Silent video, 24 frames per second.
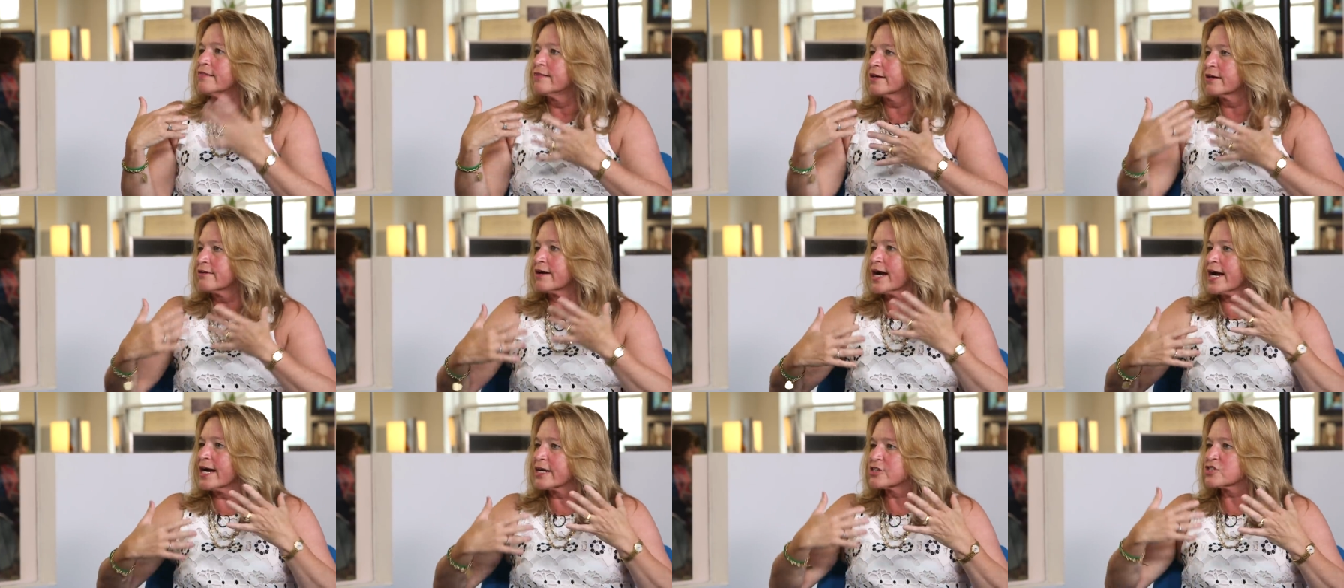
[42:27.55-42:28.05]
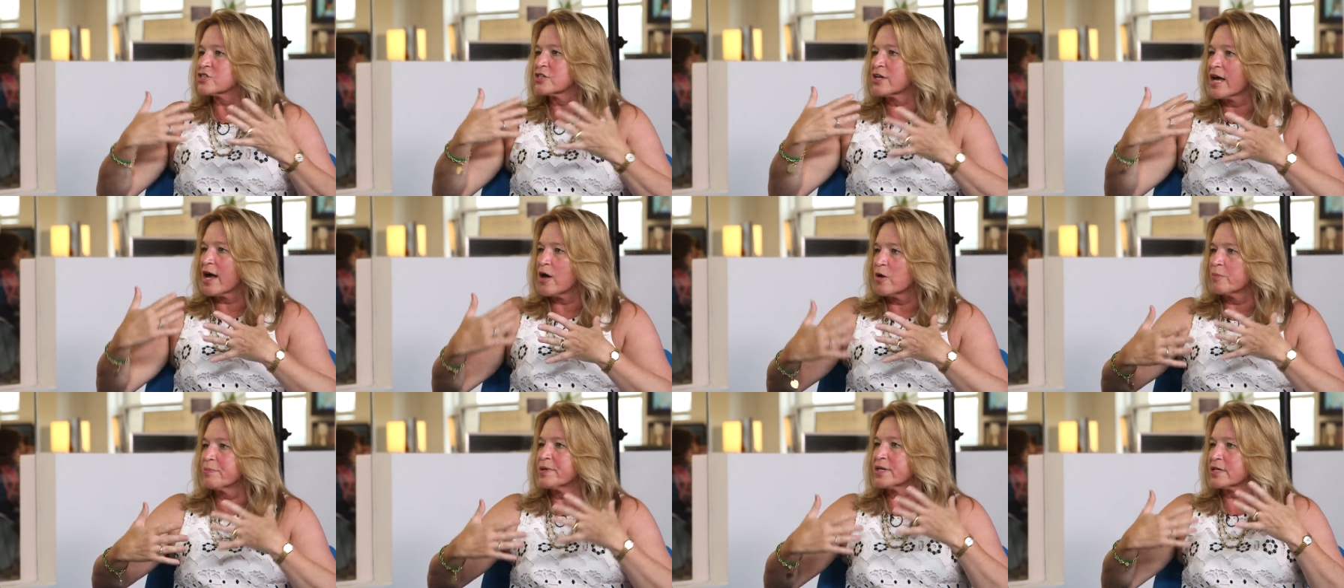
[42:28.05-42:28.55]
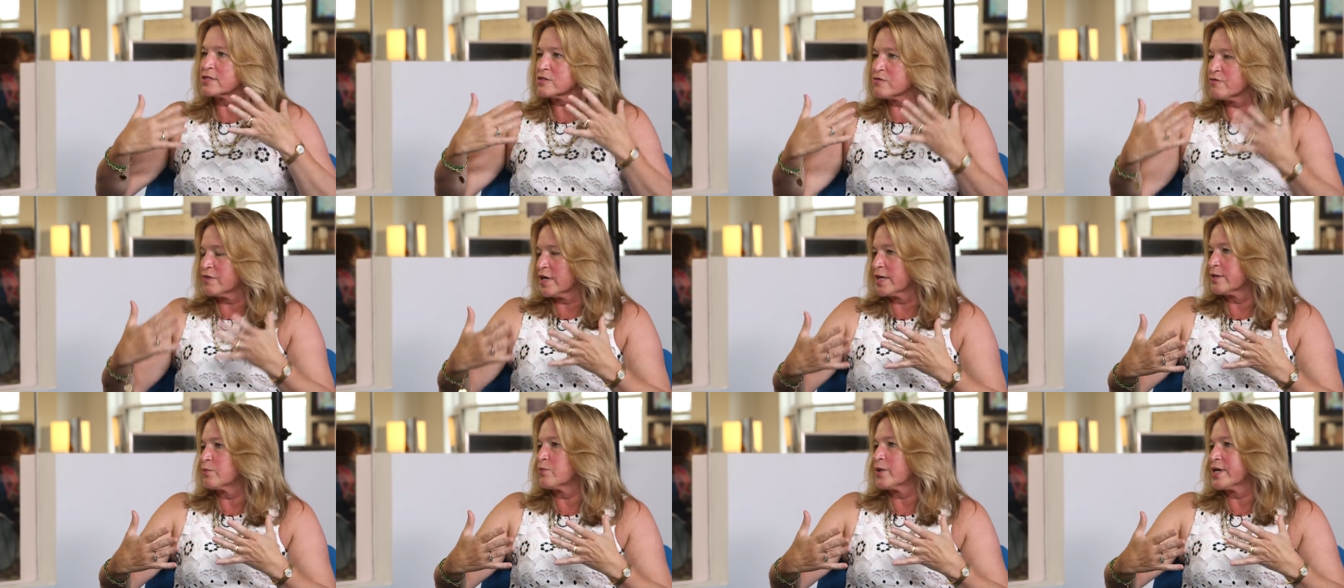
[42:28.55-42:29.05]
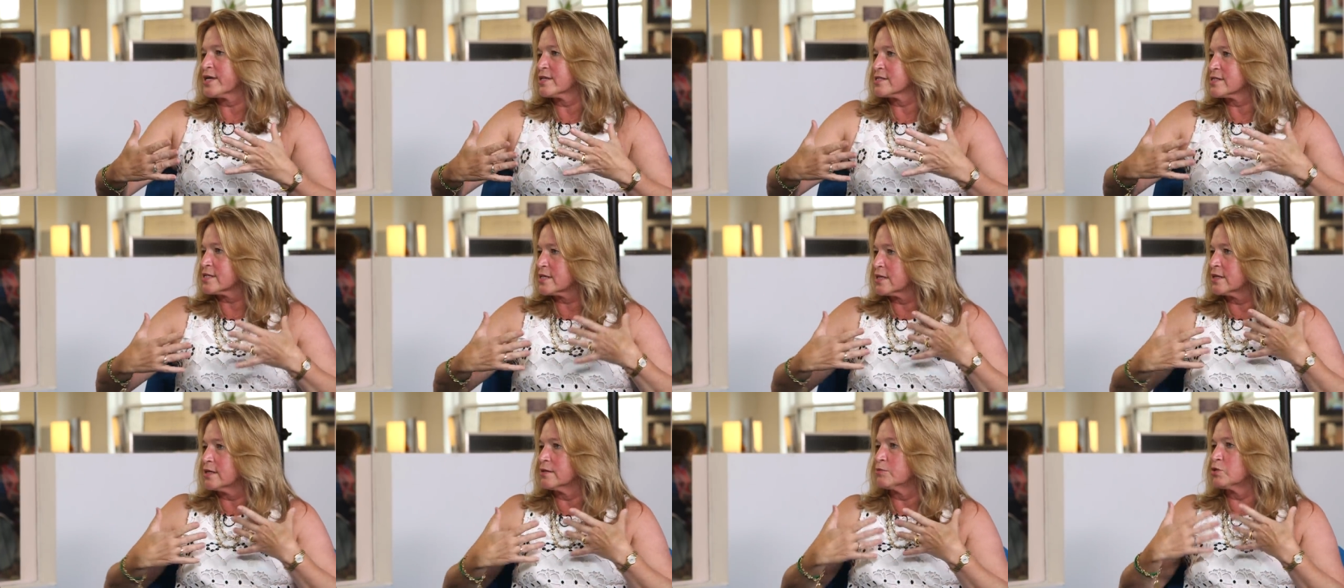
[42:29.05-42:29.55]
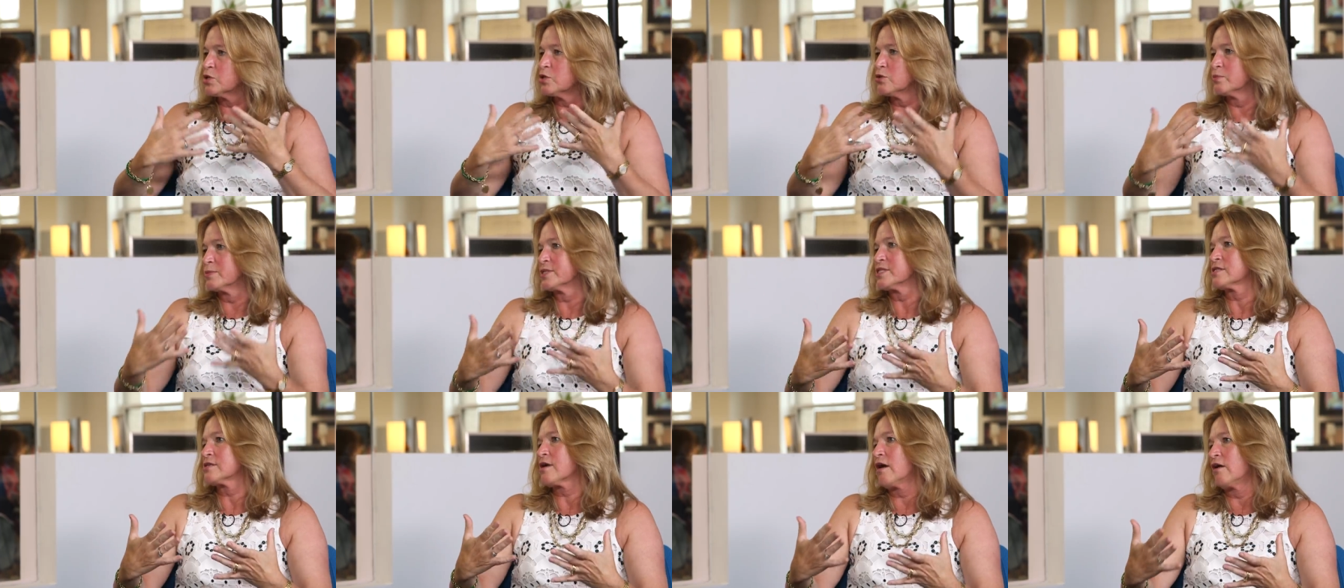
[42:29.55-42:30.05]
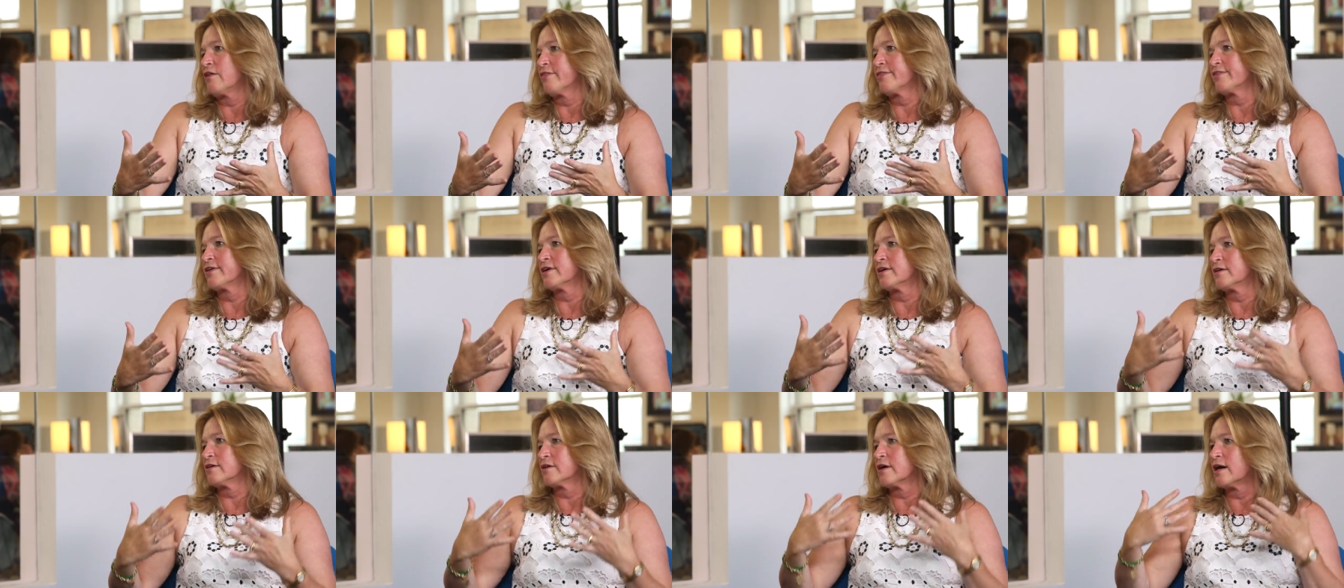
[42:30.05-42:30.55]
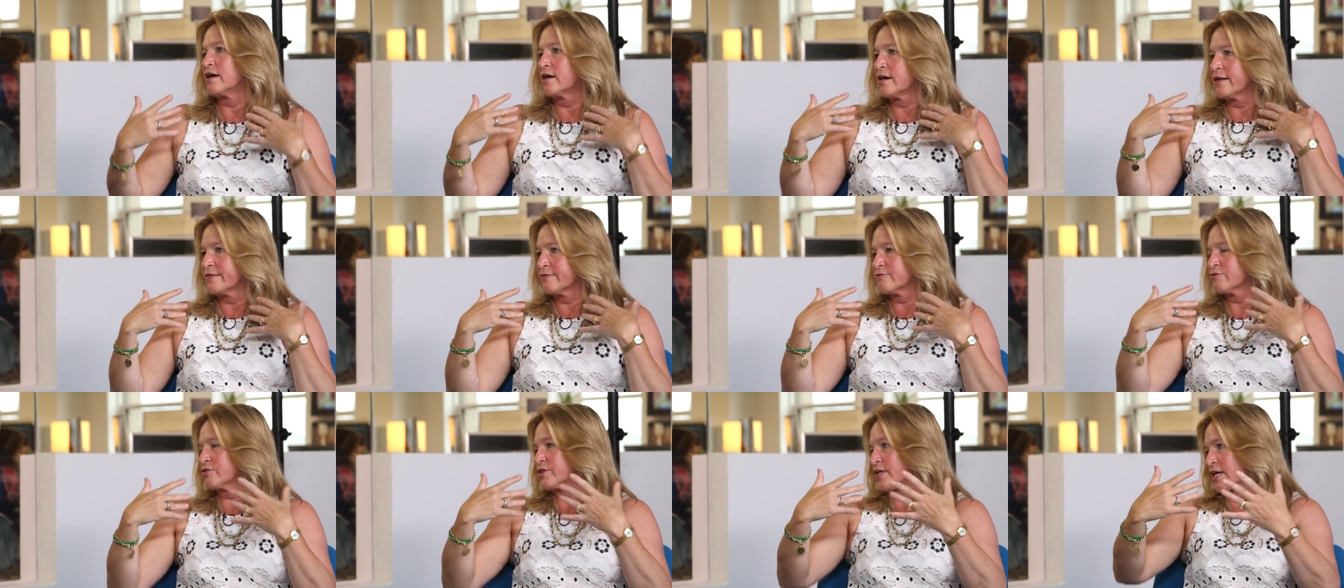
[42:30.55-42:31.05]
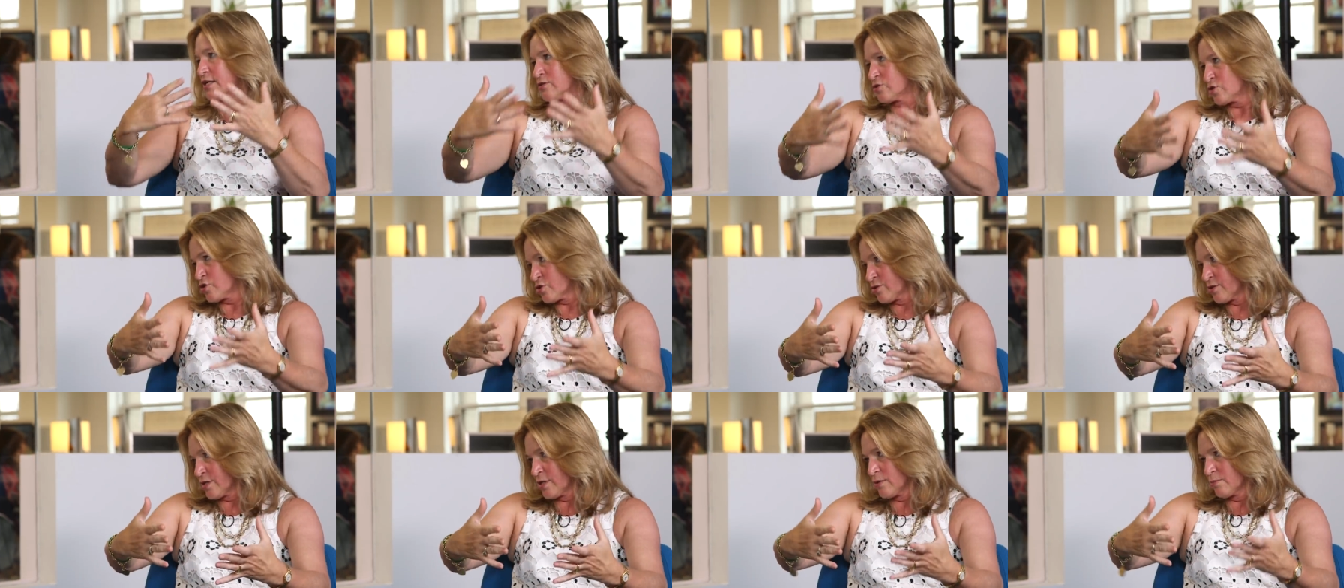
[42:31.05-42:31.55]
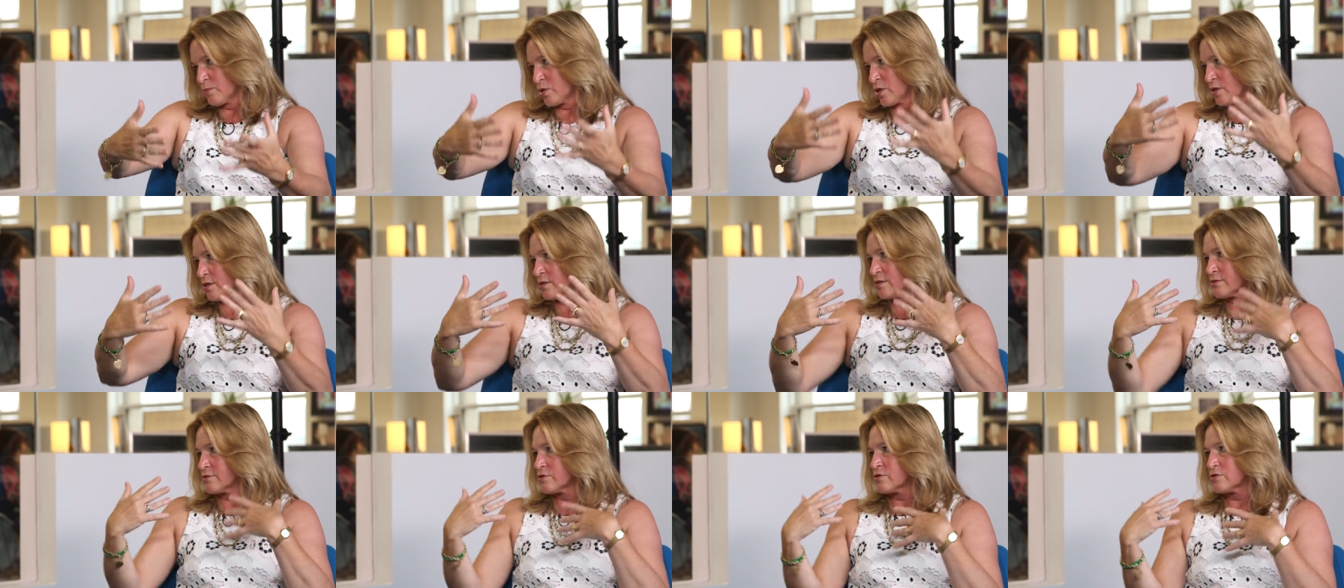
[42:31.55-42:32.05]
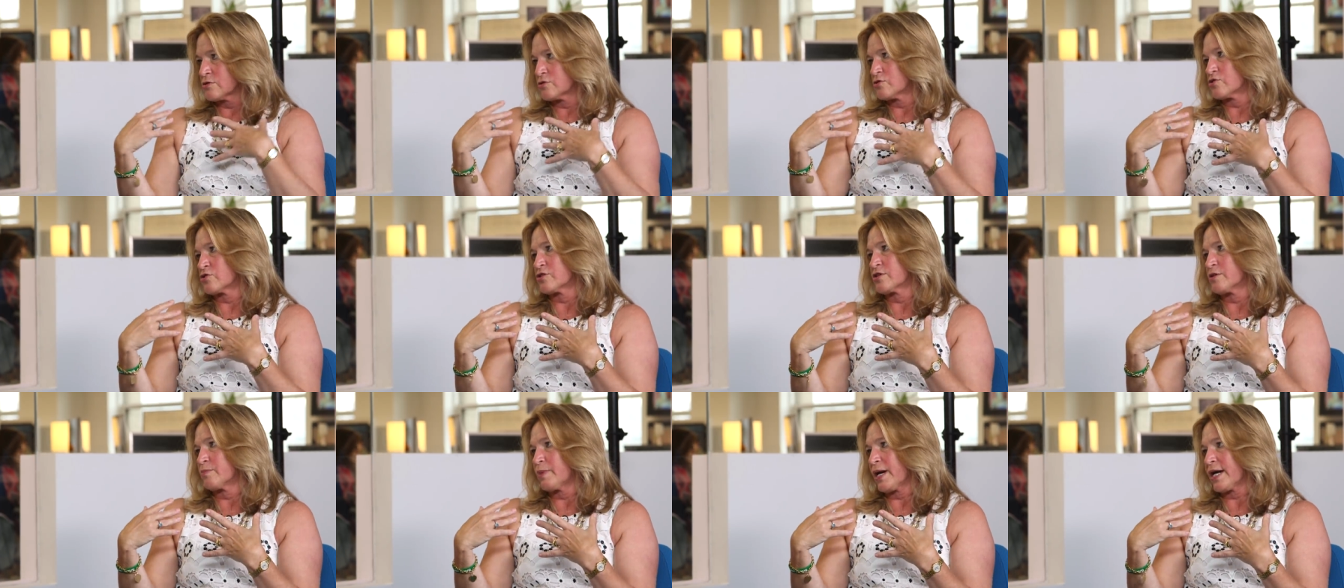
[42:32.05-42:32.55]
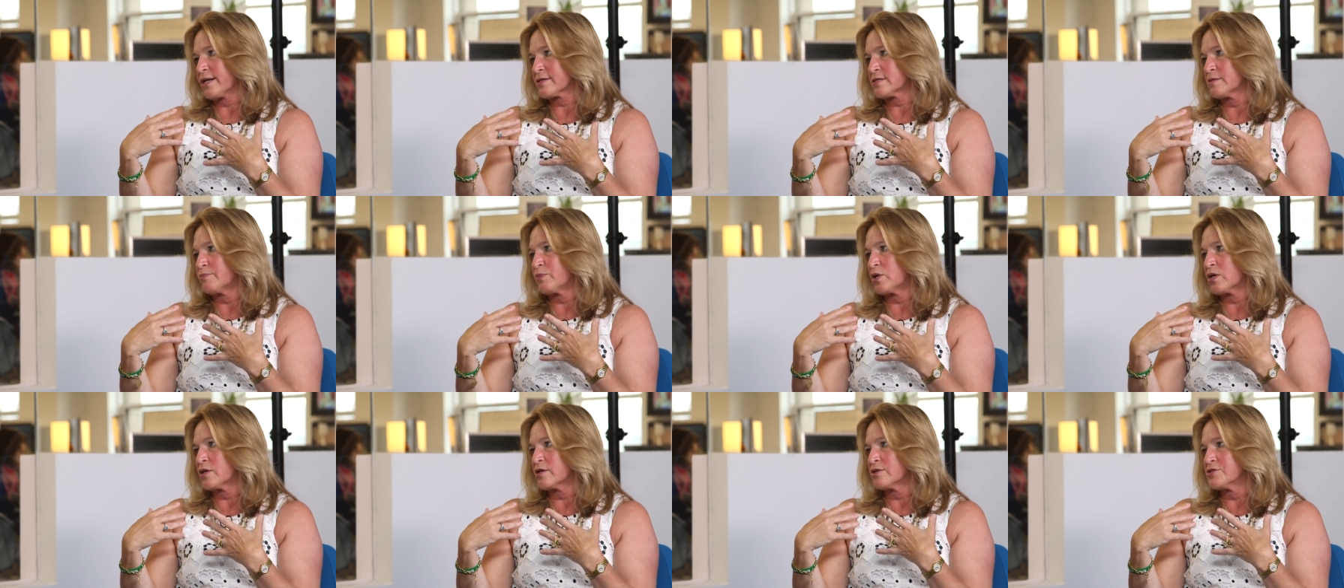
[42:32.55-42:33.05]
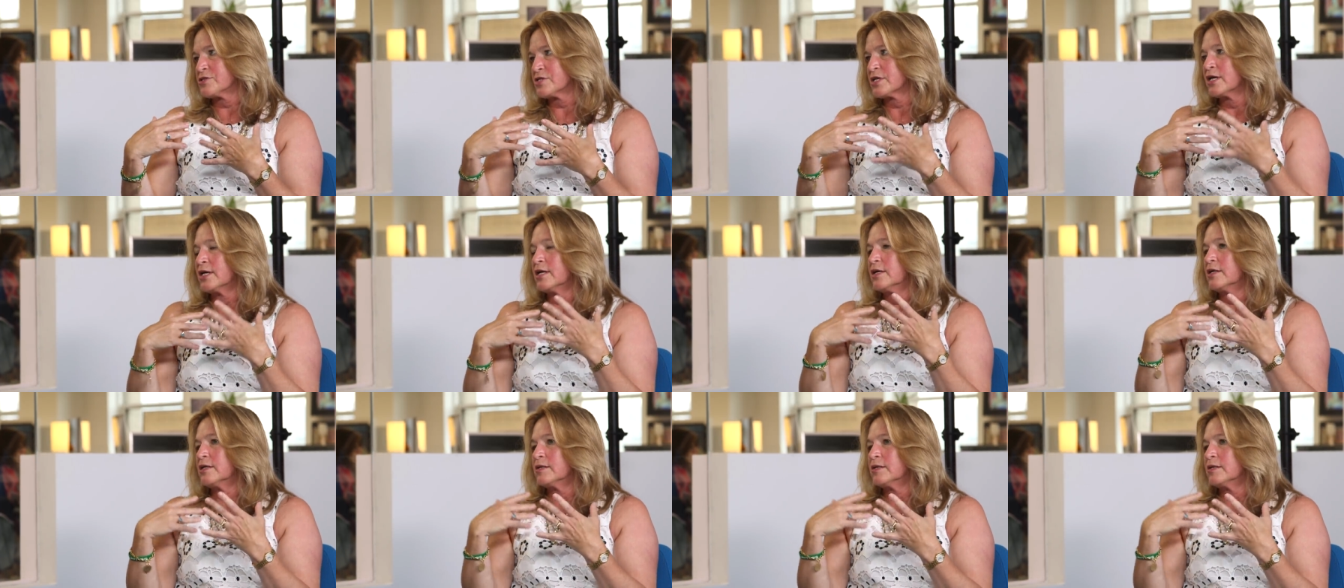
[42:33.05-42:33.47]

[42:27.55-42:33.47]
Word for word: They're actually helping us find ways to keep humans healthy on for that journey to Mars, the journey back to Mars.